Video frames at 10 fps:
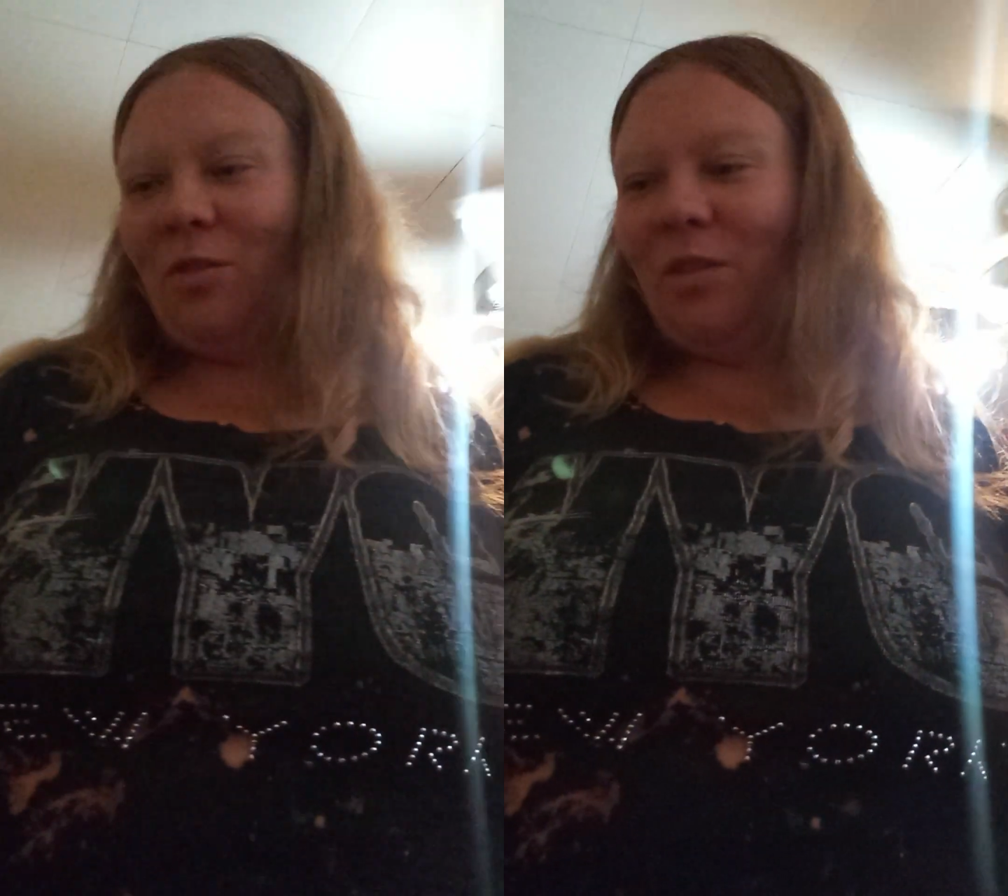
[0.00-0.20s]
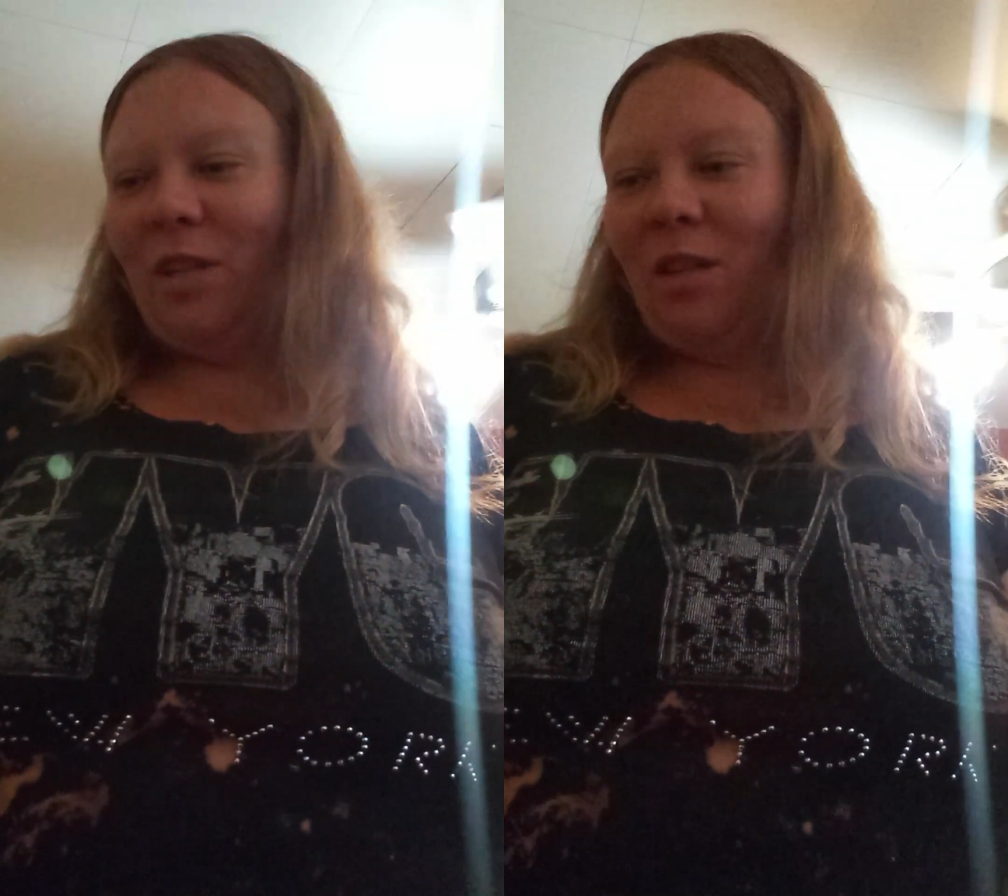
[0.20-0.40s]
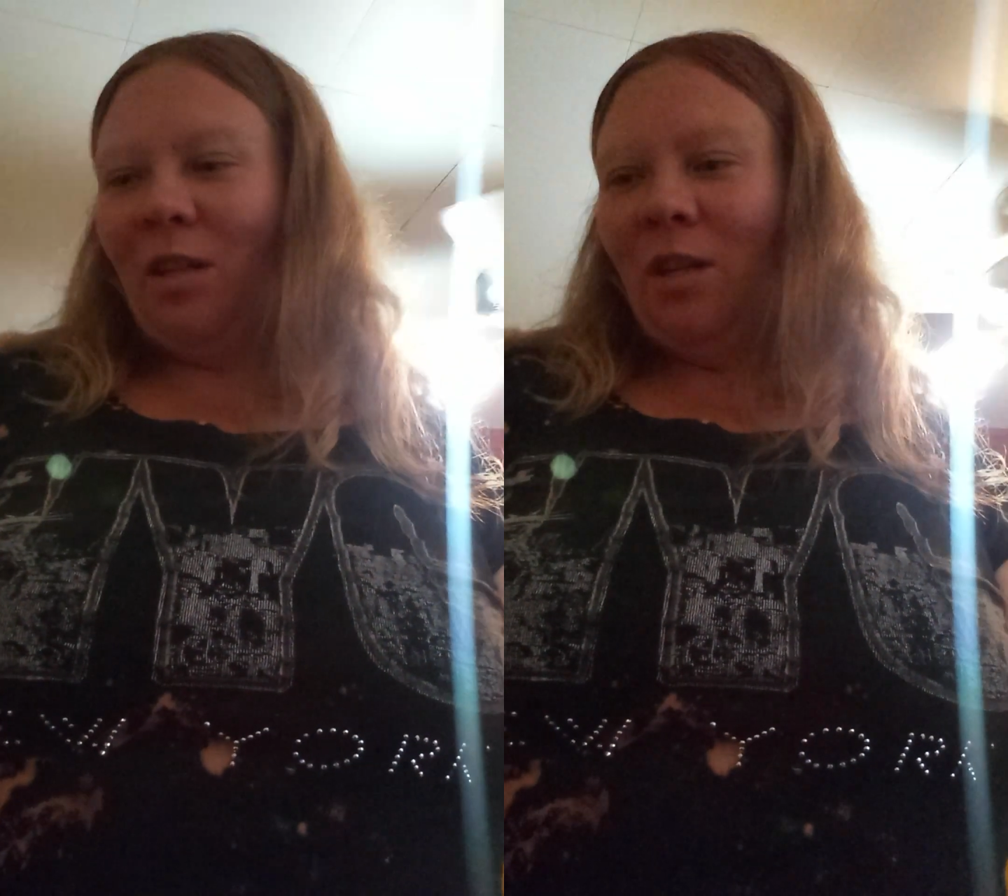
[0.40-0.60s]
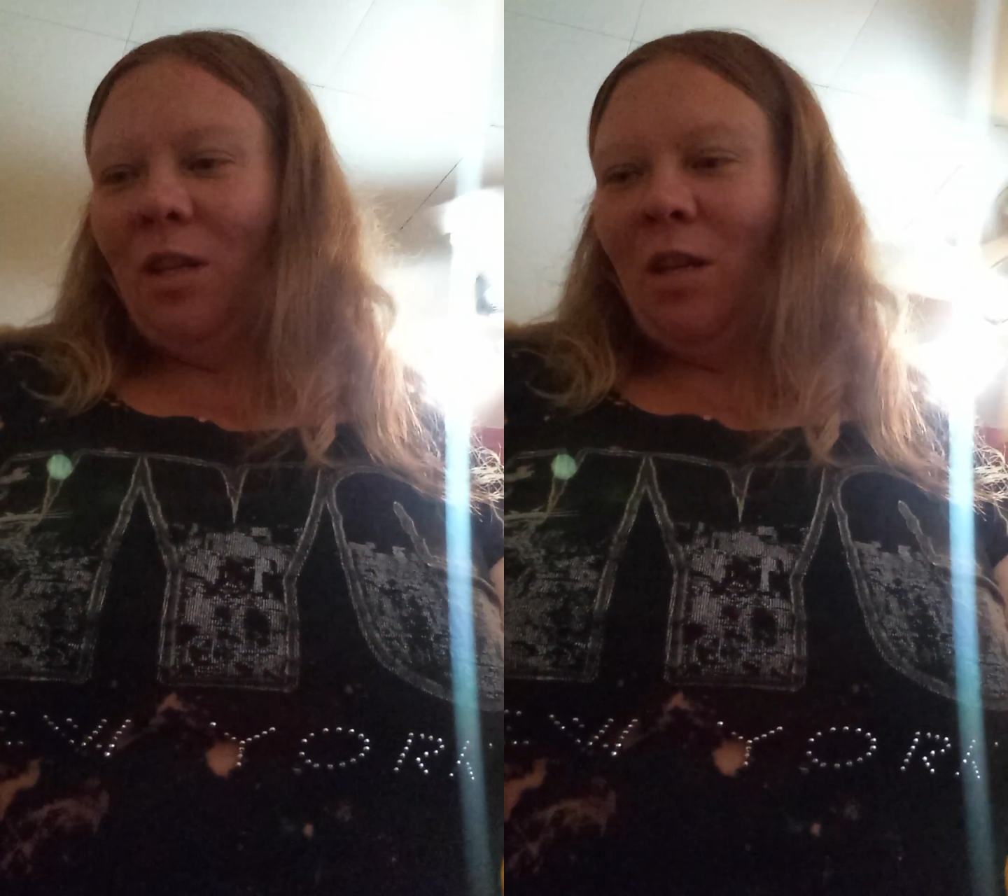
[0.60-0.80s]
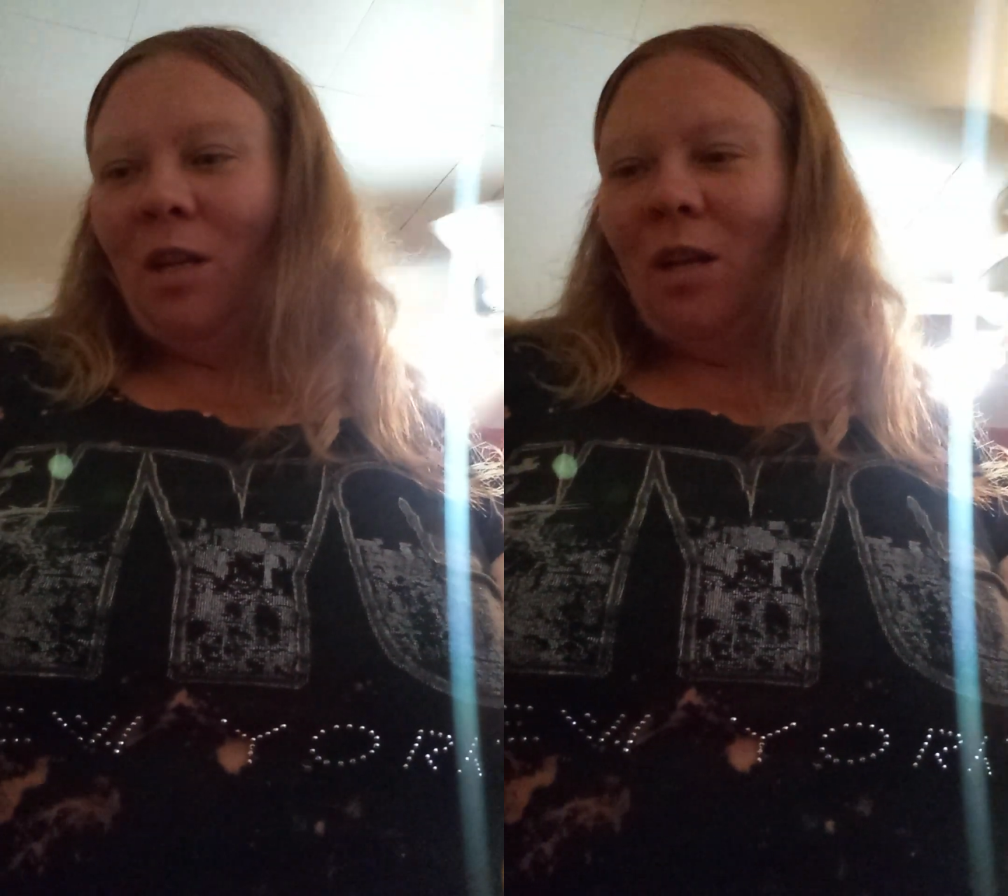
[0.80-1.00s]
joint.
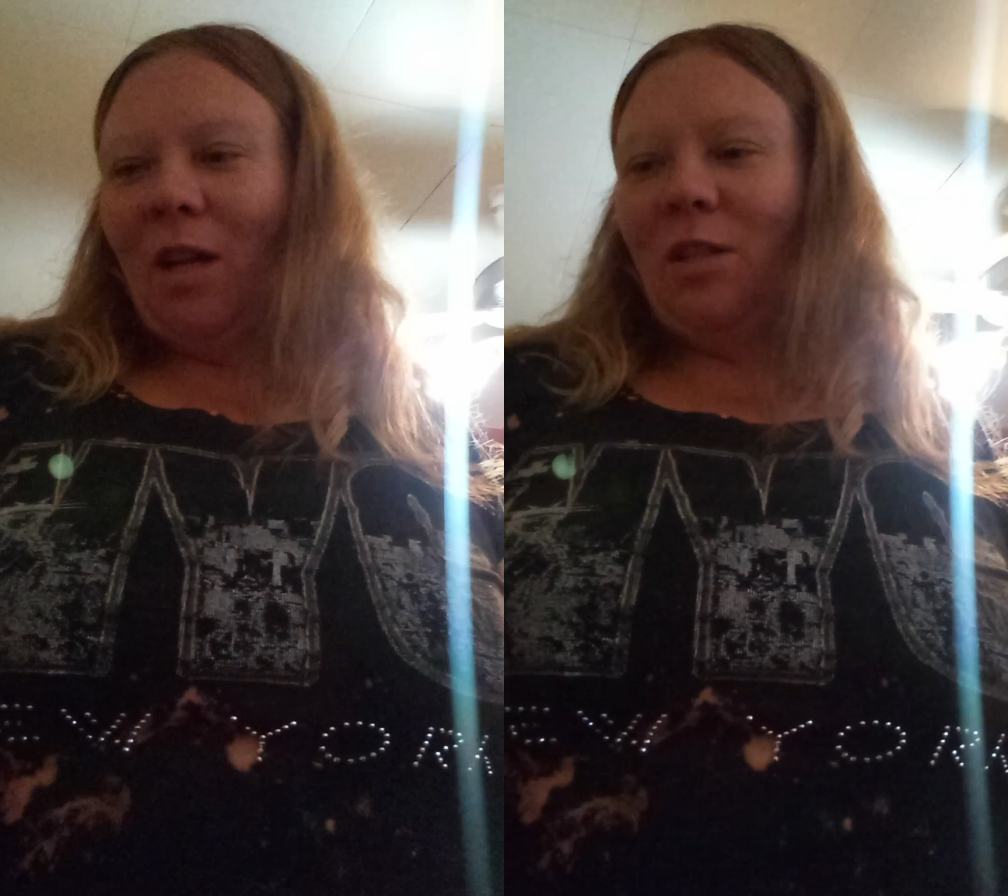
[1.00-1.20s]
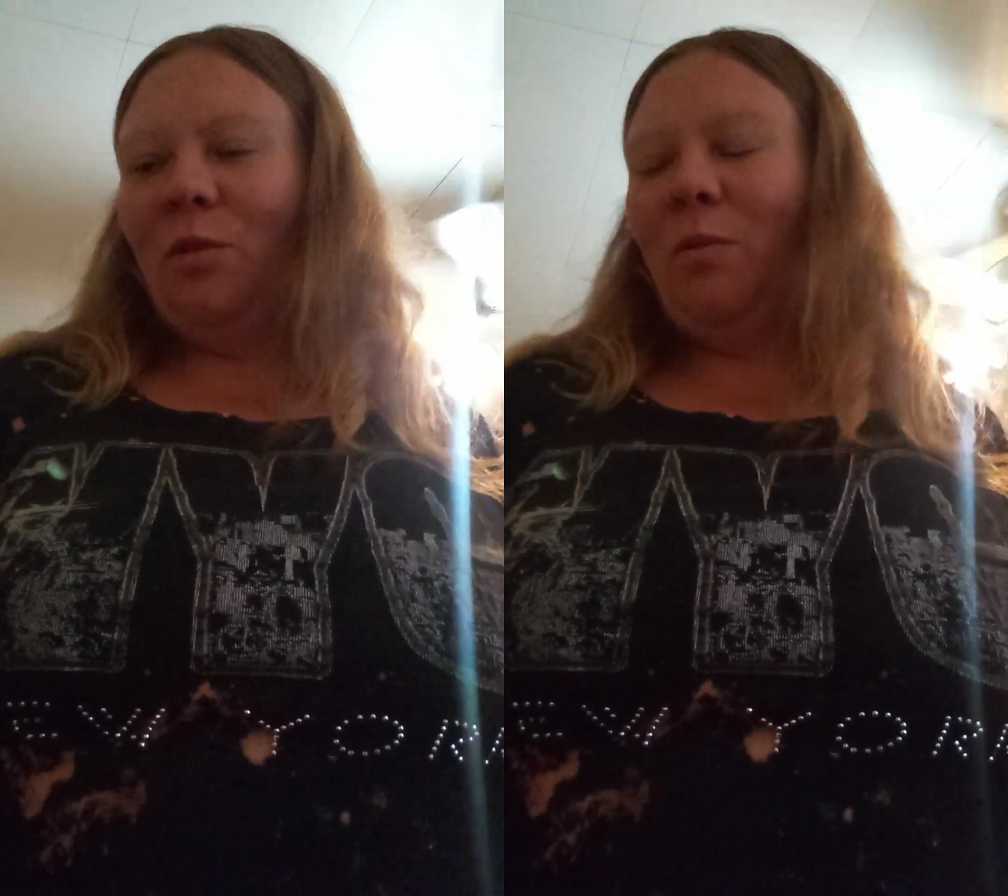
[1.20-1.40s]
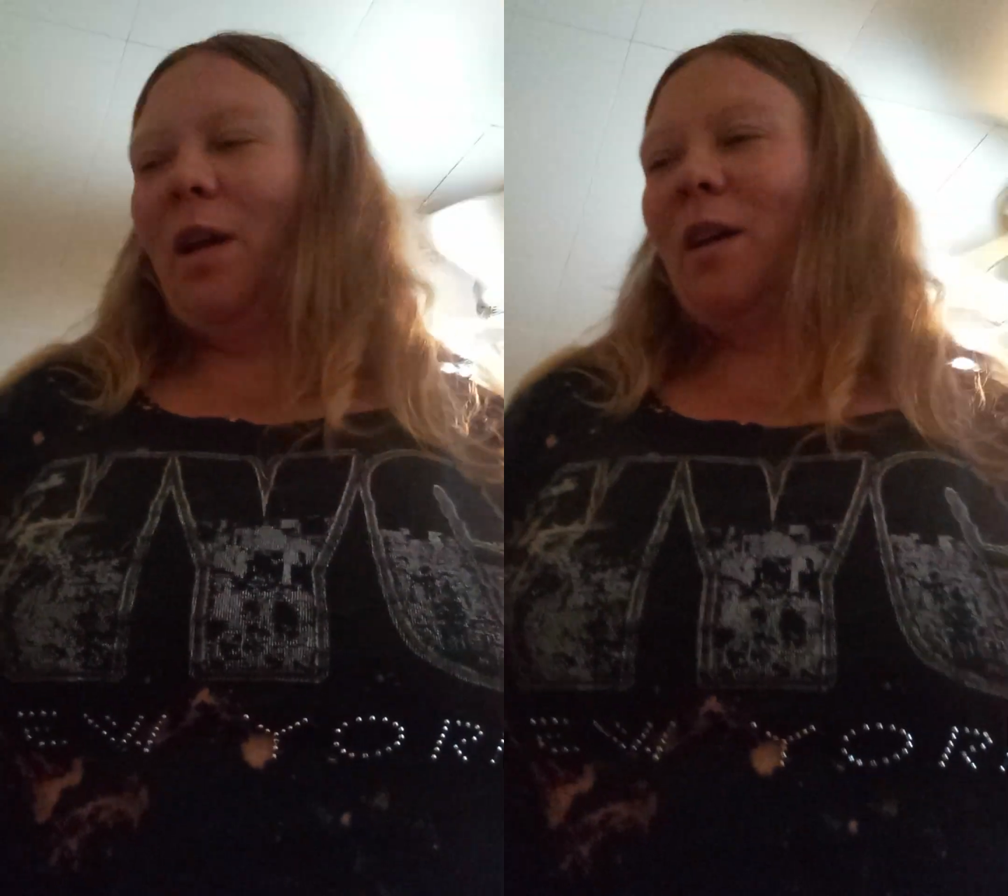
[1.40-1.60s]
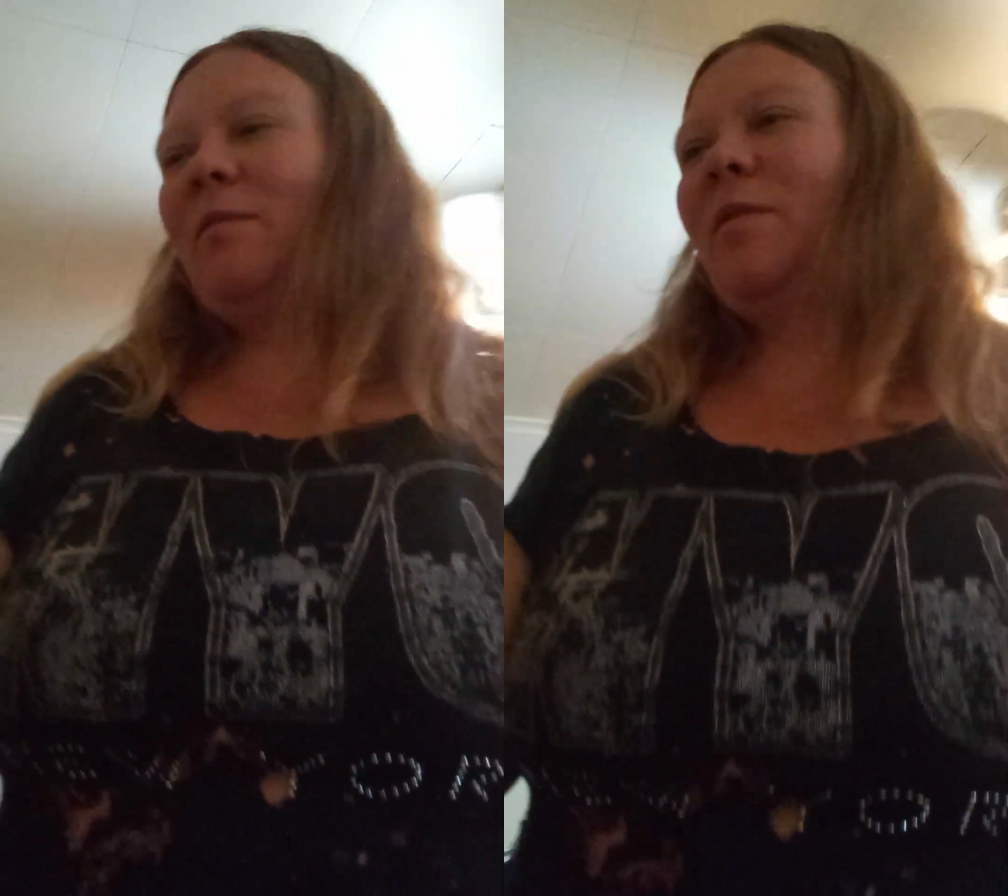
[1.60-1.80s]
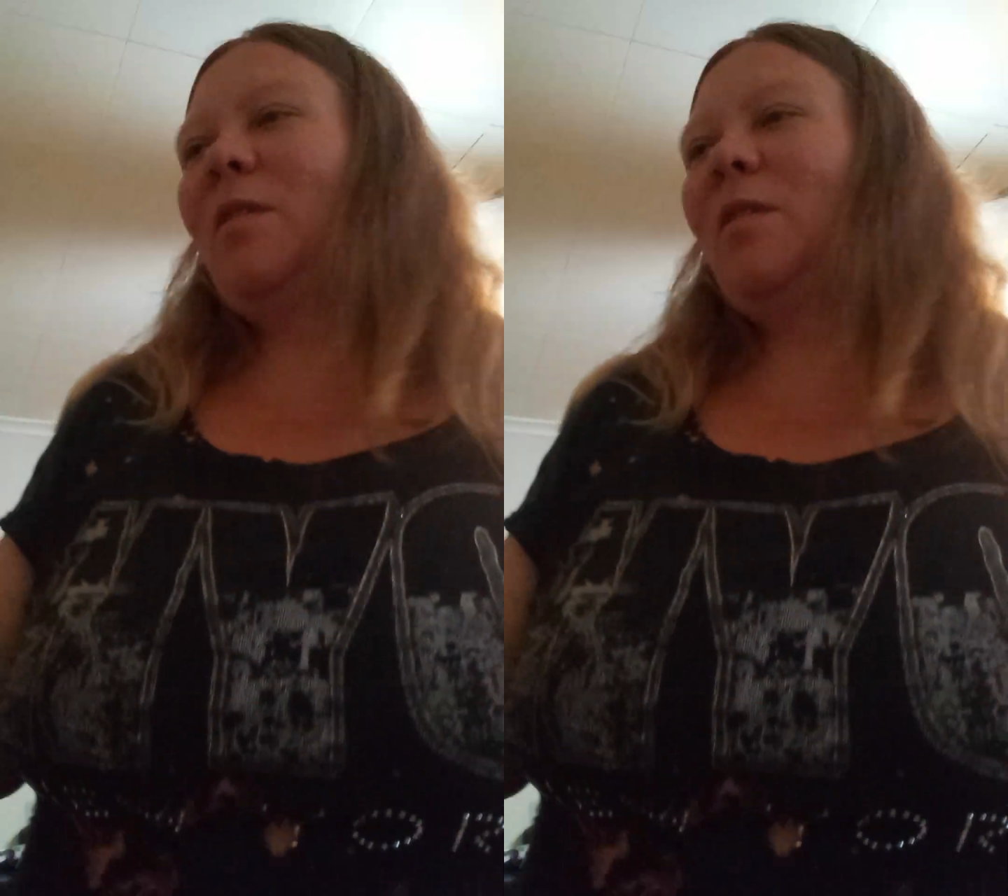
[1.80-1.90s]
I do have